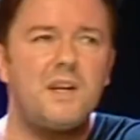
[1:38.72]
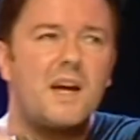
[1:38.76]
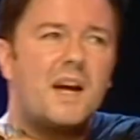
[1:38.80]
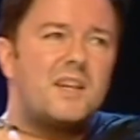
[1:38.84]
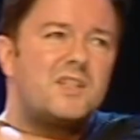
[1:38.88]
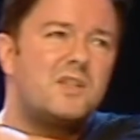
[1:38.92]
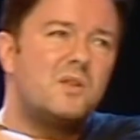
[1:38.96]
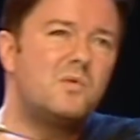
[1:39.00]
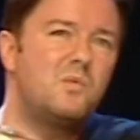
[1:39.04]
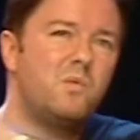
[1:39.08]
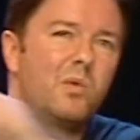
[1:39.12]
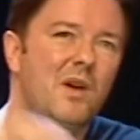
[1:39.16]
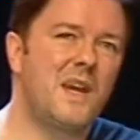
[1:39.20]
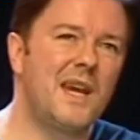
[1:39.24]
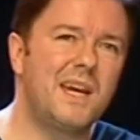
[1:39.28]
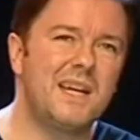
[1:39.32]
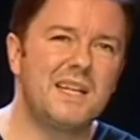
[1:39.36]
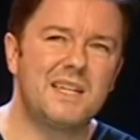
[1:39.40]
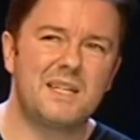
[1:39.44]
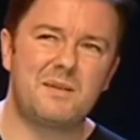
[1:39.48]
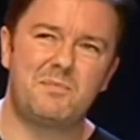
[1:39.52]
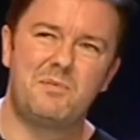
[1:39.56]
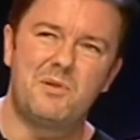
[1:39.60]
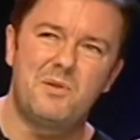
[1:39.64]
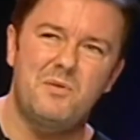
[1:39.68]
had your
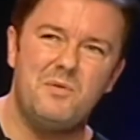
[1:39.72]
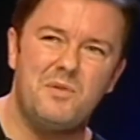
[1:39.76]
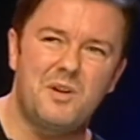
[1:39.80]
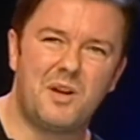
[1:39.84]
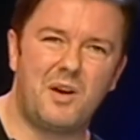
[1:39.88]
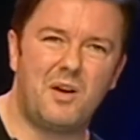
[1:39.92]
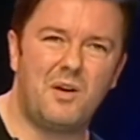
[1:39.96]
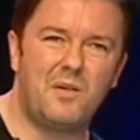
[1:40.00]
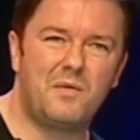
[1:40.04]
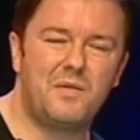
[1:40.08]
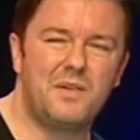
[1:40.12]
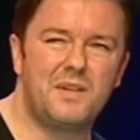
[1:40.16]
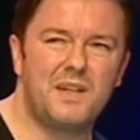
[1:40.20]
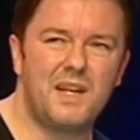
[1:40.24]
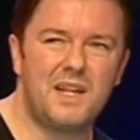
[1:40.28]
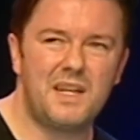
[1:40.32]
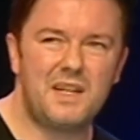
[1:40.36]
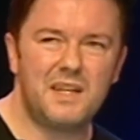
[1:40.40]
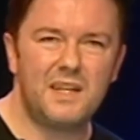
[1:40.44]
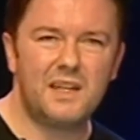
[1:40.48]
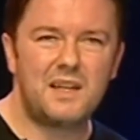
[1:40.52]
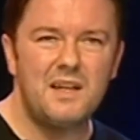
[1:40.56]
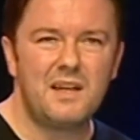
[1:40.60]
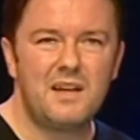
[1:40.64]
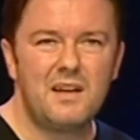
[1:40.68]
wings pulled off and
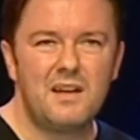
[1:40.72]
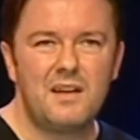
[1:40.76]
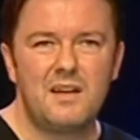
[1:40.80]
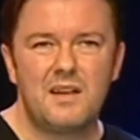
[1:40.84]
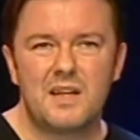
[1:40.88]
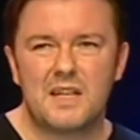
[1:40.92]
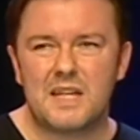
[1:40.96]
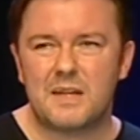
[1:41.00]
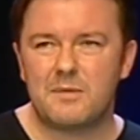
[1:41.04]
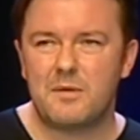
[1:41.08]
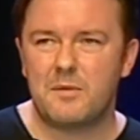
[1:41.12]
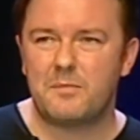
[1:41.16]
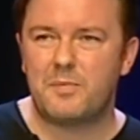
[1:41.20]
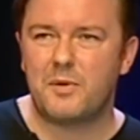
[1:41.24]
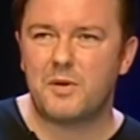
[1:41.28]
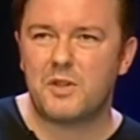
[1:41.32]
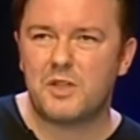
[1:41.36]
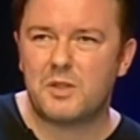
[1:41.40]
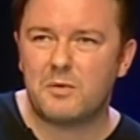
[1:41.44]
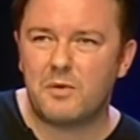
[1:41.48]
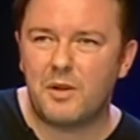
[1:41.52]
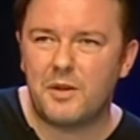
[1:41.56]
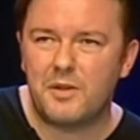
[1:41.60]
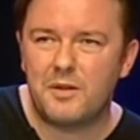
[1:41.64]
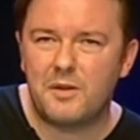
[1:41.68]
then someone puts
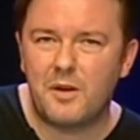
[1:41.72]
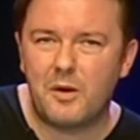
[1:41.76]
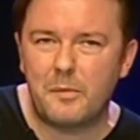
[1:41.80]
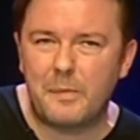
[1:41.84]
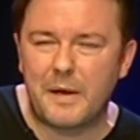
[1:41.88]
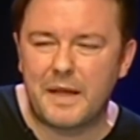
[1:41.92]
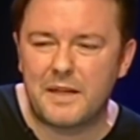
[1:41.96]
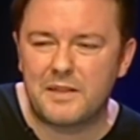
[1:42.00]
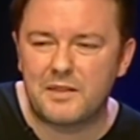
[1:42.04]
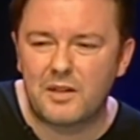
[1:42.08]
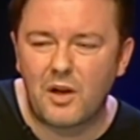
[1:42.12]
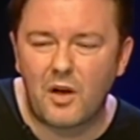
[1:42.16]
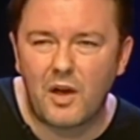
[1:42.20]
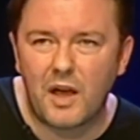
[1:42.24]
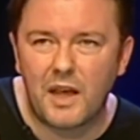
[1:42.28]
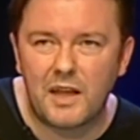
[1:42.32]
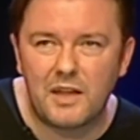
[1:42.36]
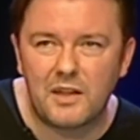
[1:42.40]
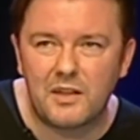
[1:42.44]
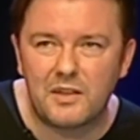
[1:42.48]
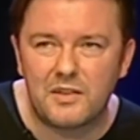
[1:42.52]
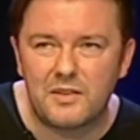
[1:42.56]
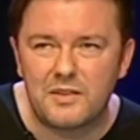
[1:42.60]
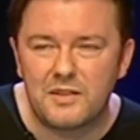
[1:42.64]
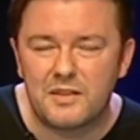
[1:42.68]
you on Knob End
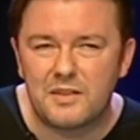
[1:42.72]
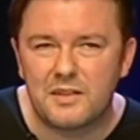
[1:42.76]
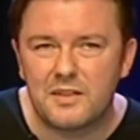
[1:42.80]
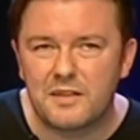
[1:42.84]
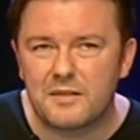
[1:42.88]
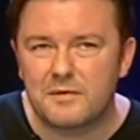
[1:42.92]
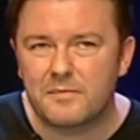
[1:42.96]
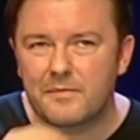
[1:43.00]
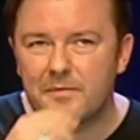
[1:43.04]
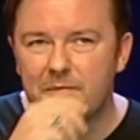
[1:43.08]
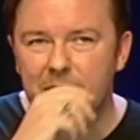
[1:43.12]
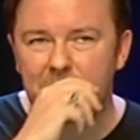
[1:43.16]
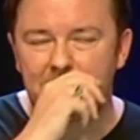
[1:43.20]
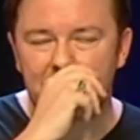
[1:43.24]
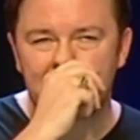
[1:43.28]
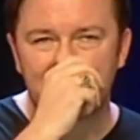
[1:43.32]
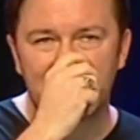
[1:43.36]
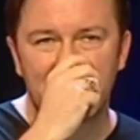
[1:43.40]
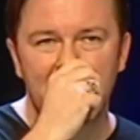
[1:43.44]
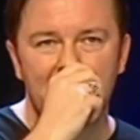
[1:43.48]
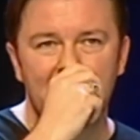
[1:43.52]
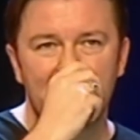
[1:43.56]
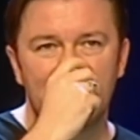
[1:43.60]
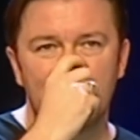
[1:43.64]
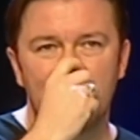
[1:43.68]
Island.
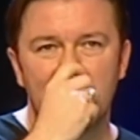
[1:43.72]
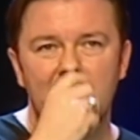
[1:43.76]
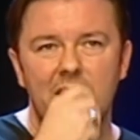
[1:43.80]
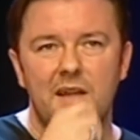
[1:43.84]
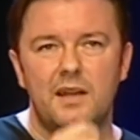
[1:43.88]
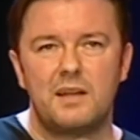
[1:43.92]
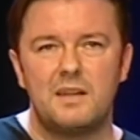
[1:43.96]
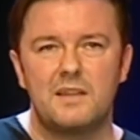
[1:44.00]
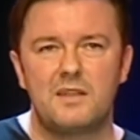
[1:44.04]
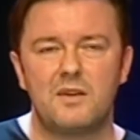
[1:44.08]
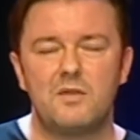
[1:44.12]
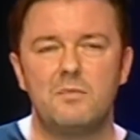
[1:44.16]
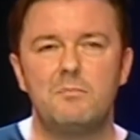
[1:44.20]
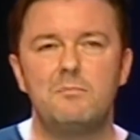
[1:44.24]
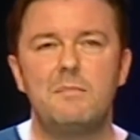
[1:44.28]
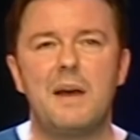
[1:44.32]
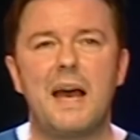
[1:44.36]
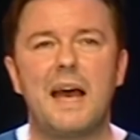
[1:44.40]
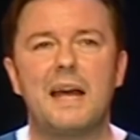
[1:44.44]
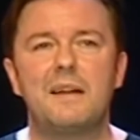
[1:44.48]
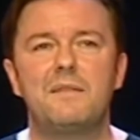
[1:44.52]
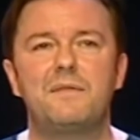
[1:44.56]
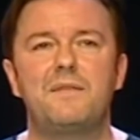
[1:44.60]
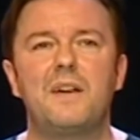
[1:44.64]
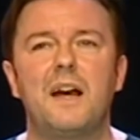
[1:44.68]
Till
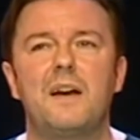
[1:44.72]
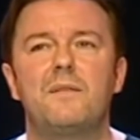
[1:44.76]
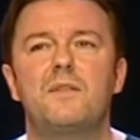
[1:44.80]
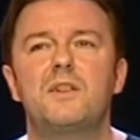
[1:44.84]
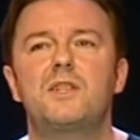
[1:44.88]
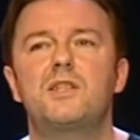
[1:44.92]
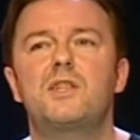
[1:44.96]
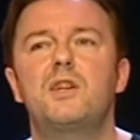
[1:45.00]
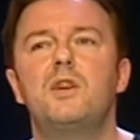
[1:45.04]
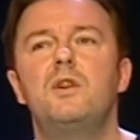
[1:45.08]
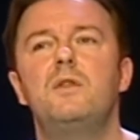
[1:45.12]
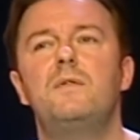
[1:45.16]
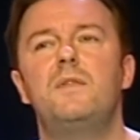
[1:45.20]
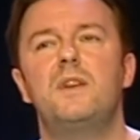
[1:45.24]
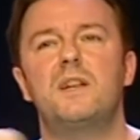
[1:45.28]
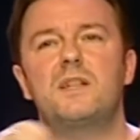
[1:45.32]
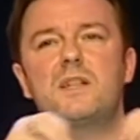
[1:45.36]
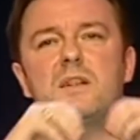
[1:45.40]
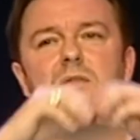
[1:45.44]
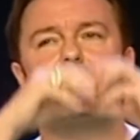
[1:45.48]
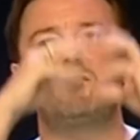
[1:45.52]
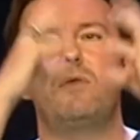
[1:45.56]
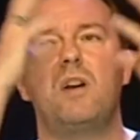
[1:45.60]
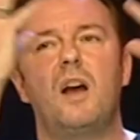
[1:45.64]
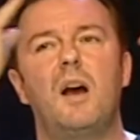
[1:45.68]
Man Fat Vesuvius
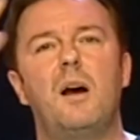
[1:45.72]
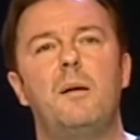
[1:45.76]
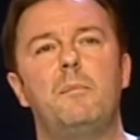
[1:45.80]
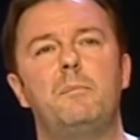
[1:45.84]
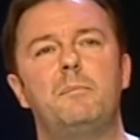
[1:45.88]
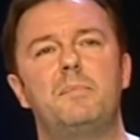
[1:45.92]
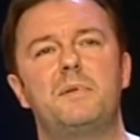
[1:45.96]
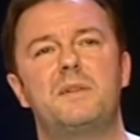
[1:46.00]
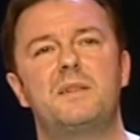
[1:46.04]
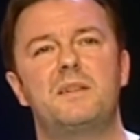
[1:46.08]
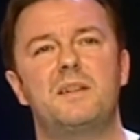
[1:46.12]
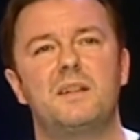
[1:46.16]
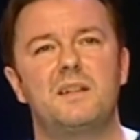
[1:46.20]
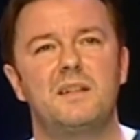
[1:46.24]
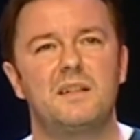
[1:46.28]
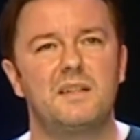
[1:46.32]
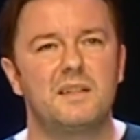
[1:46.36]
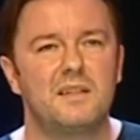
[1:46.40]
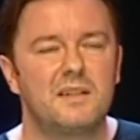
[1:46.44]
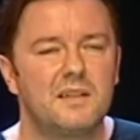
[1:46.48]
erupts and...